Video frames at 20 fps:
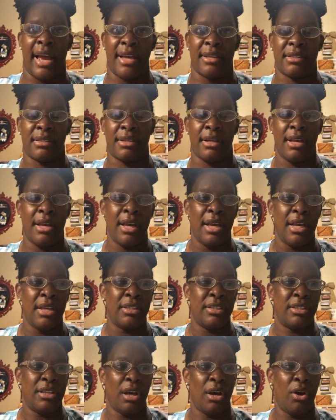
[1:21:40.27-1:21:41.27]

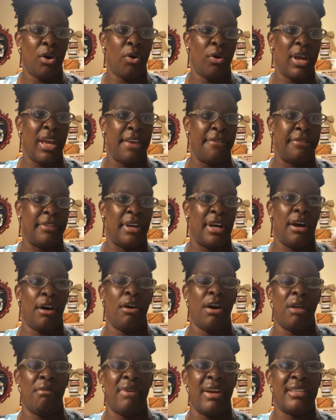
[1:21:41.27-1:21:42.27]
acceleration and how long would
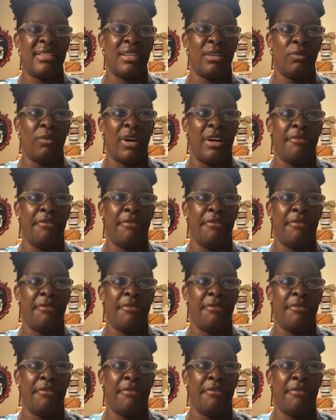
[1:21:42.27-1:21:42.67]
it last.